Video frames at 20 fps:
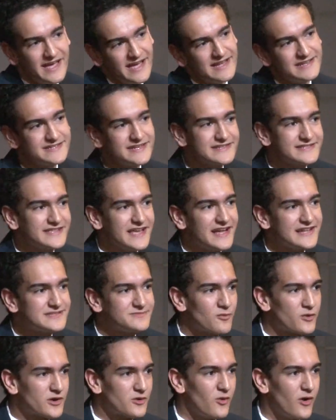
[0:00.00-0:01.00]
And just that
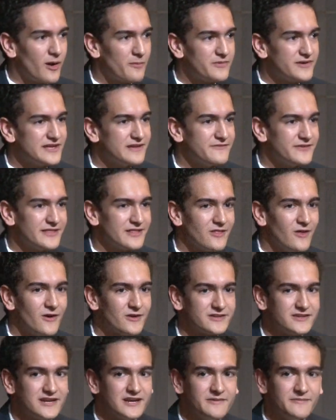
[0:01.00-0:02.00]
it's more cooperative
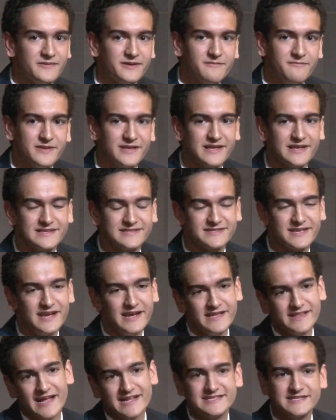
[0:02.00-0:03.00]
long term, because
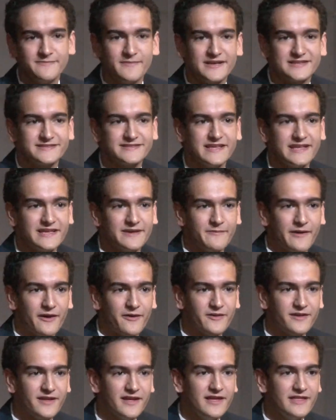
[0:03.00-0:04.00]
that's the best thing
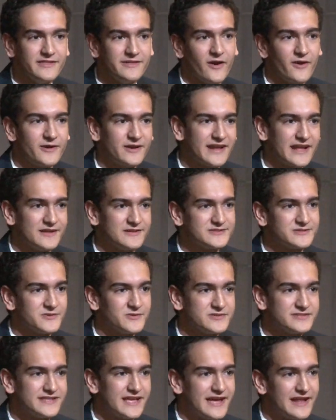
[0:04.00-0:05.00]
about the Honor
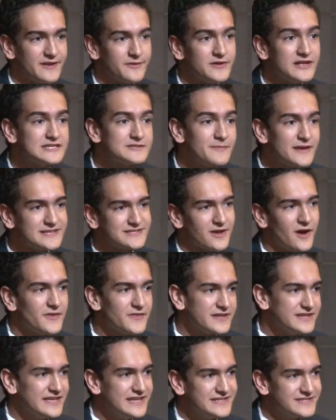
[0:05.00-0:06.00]
Council is that it's based
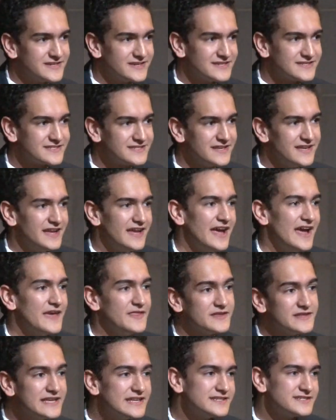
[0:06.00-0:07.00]
on the teachers,
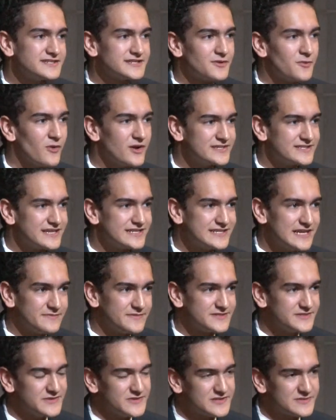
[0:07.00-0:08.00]
and the teachers are the ones that shape
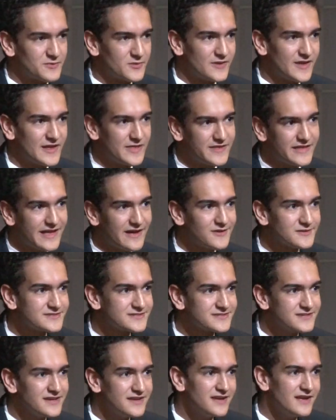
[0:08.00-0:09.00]
the students more than anything
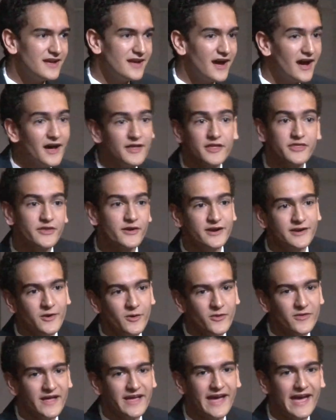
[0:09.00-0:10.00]
else. The third
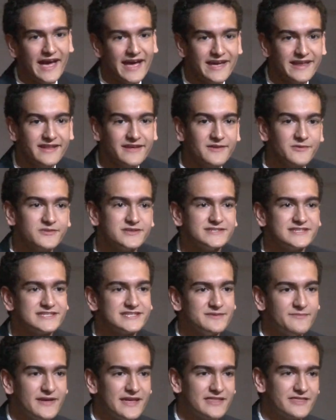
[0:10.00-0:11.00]
goal that I had was
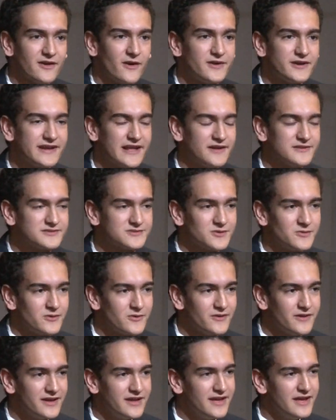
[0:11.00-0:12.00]
just to make the Honor
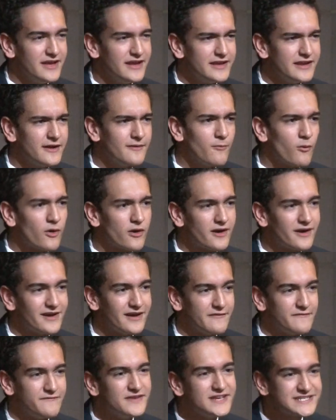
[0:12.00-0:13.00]
Council more
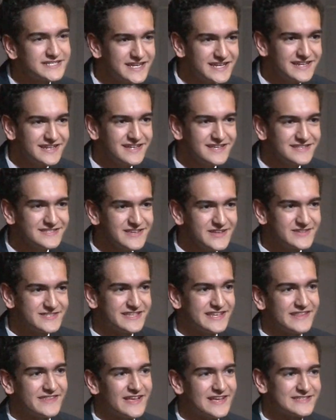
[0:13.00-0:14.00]
efficient, so it's
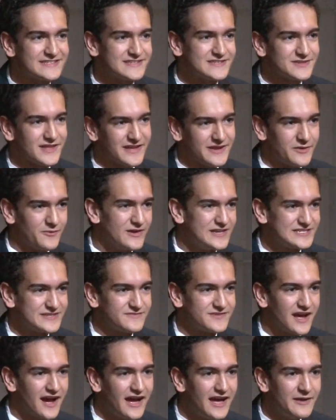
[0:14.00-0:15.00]
seen less as a waste
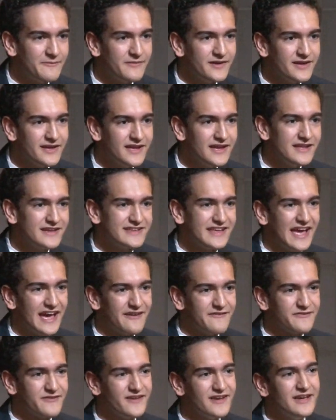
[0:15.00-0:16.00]
of time, to
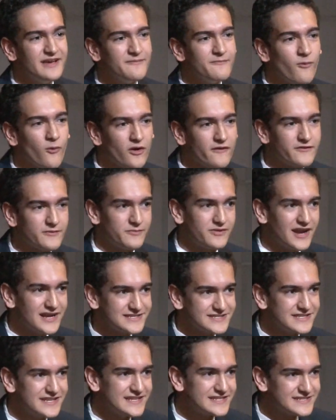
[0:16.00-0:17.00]
have more of a
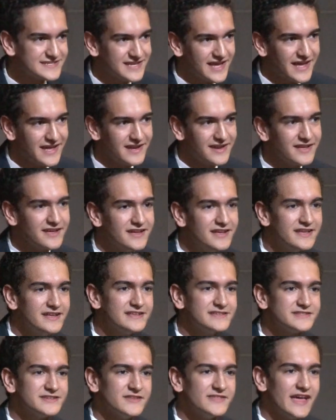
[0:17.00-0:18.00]
precedent set
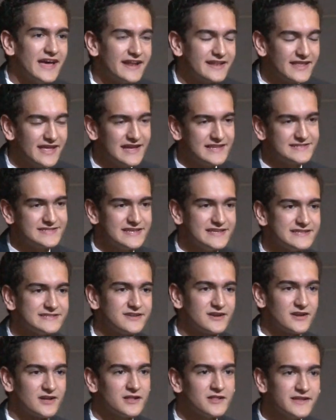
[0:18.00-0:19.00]
so that
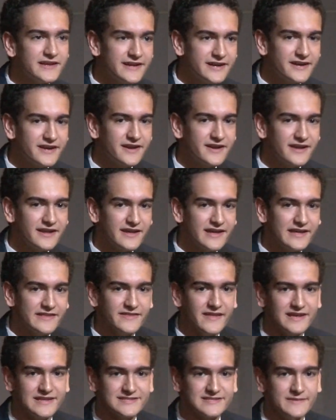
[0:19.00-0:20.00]
cases are clear
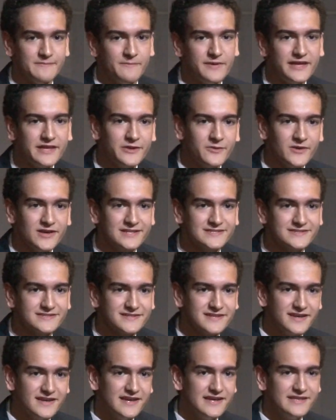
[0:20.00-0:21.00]
and less
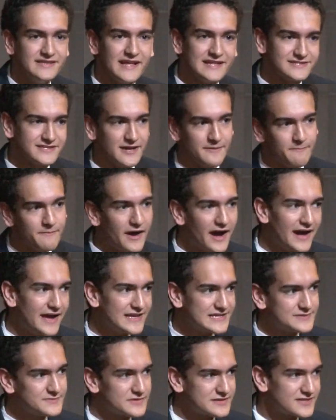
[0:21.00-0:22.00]
ambiguous, that it's not
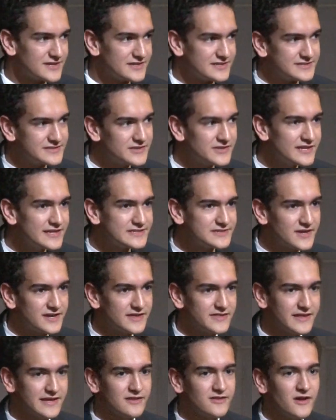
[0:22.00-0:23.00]
biased with certain students or
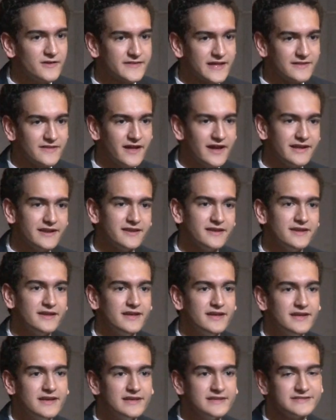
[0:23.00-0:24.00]
anything along that line,
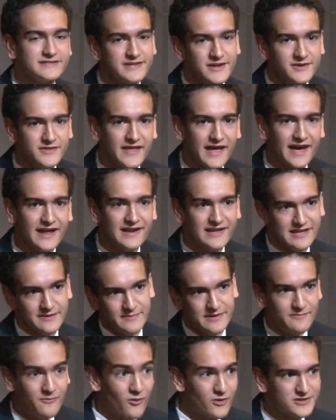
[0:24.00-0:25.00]
so that it
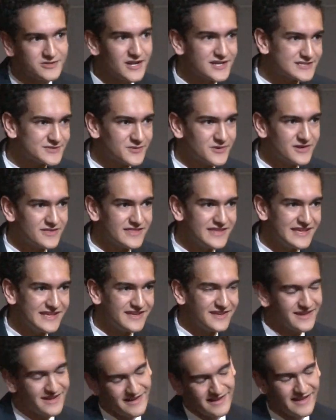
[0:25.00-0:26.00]
can be more
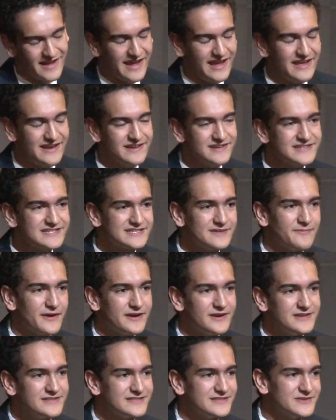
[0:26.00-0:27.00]
trustworthy and just a
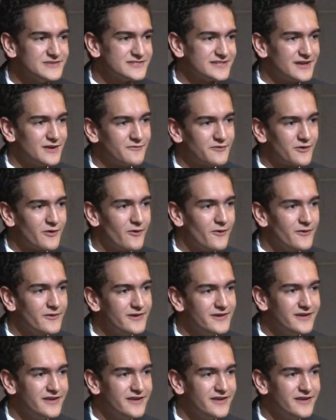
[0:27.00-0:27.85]
better institution overall.